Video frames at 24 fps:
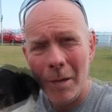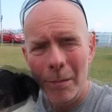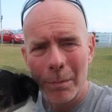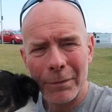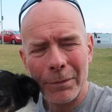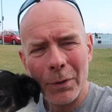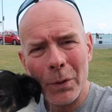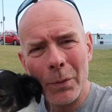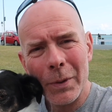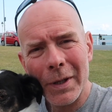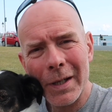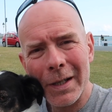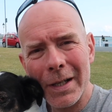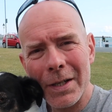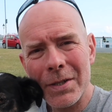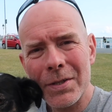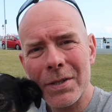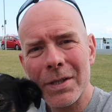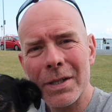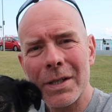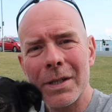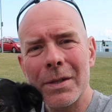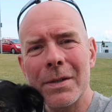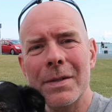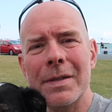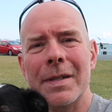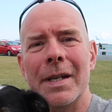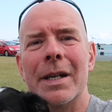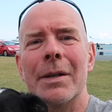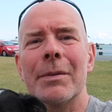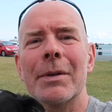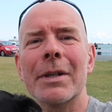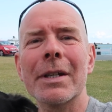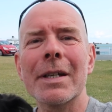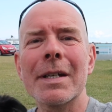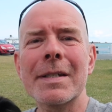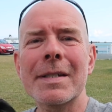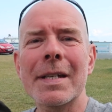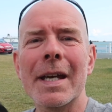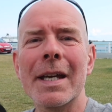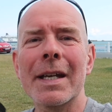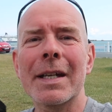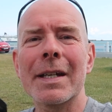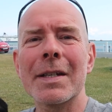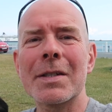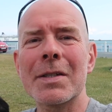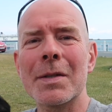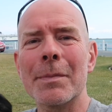Before we can actually use her, we're going to
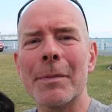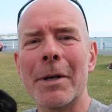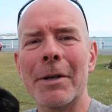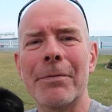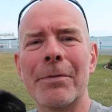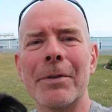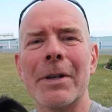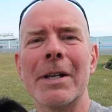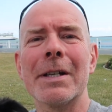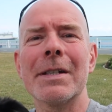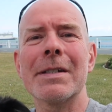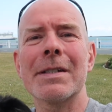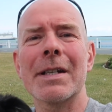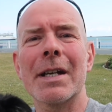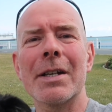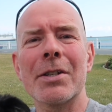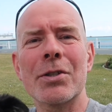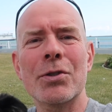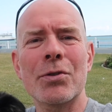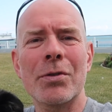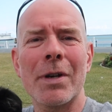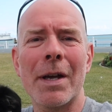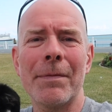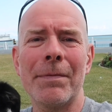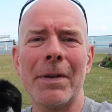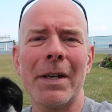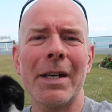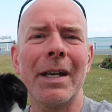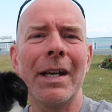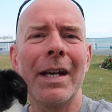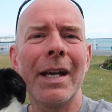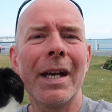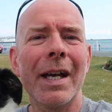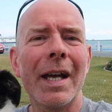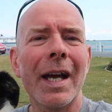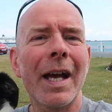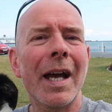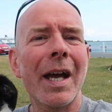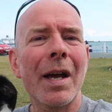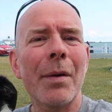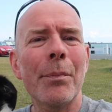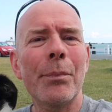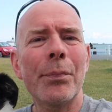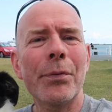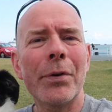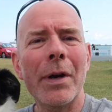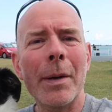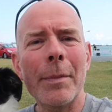take her to my friend Trevor at
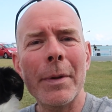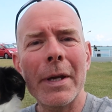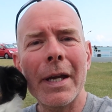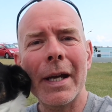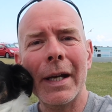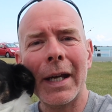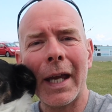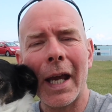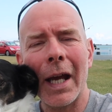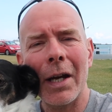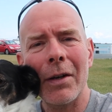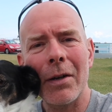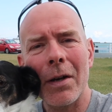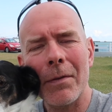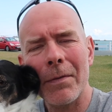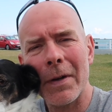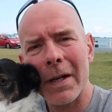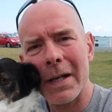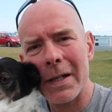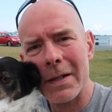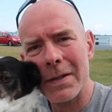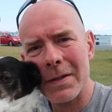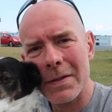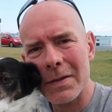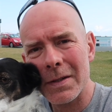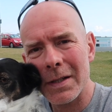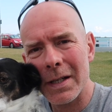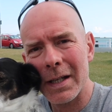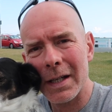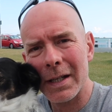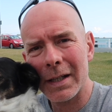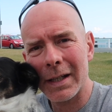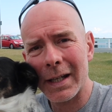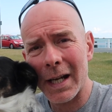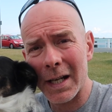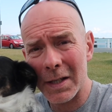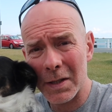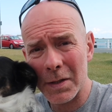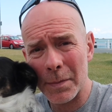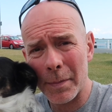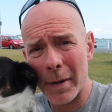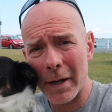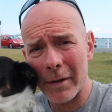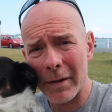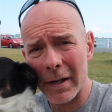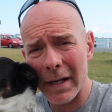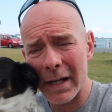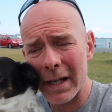Premier Caravans near
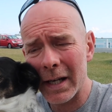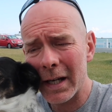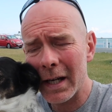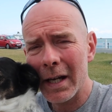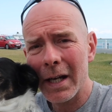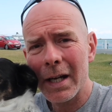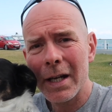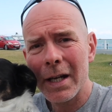Canterbury